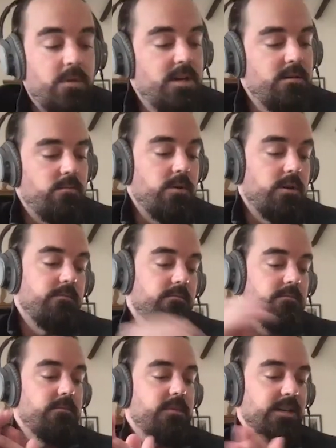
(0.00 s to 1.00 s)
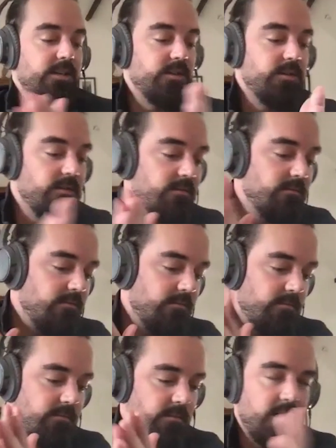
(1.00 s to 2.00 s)
Yeah. Well, that's
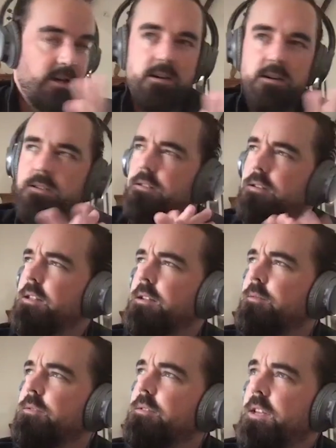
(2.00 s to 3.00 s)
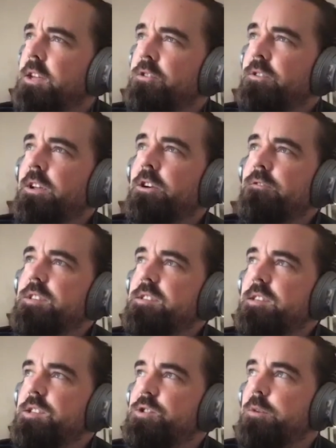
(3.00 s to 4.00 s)
my last, I think, the only
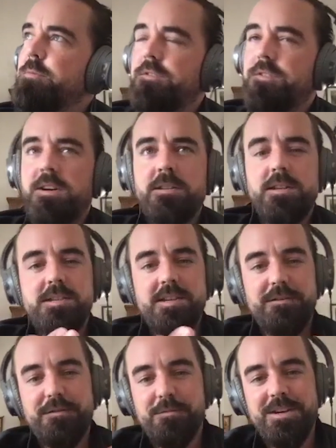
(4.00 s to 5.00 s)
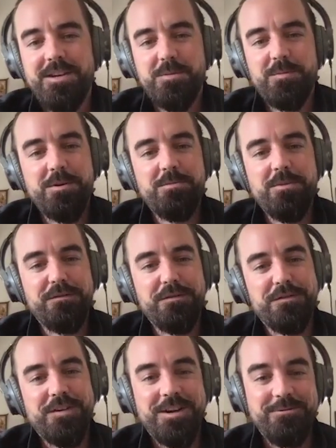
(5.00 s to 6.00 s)
overseas trip I've done this year for me. It's been a bit of a
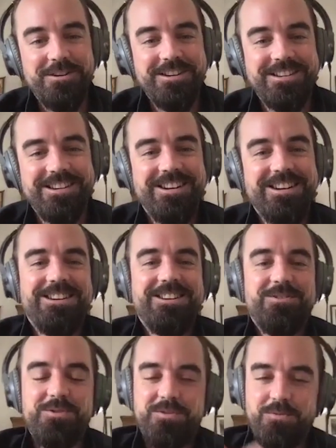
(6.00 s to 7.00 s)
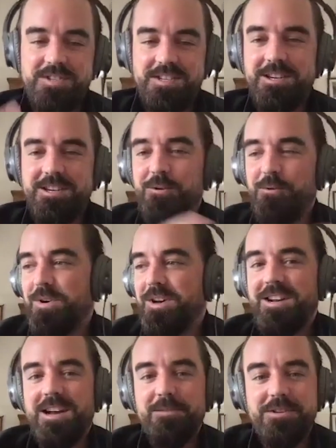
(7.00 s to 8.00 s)
funny one. It was seeing you win
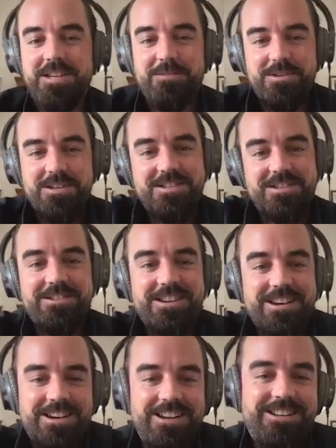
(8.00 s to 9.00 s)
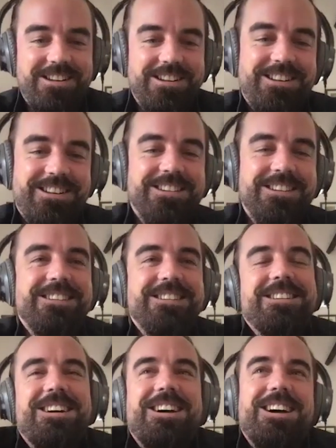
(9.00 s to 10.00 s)
in Abu Dhabi. So,
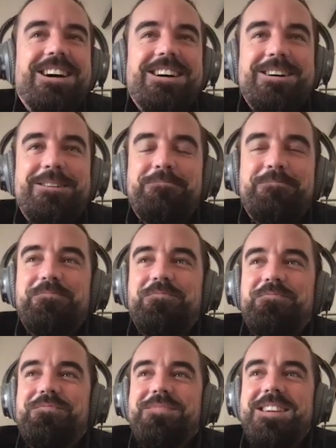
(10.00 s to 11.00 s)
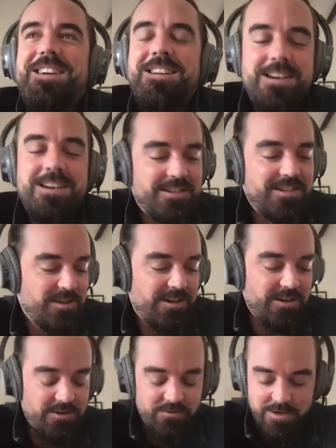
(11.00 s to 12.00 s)
yeah. you had this
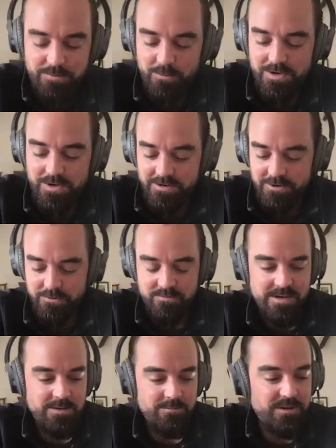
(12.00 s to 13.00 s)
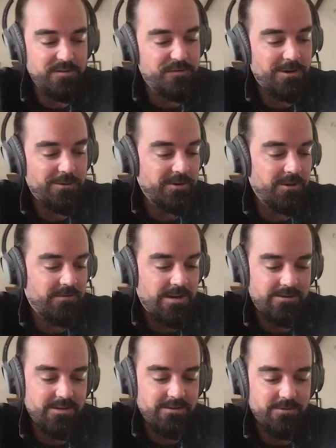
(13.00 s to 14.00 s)
creepy weirdo with a man bun following you
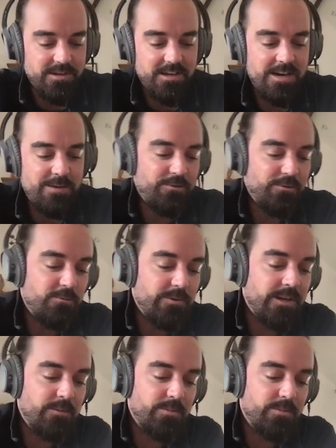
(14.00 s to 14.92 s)
around with a camera all week.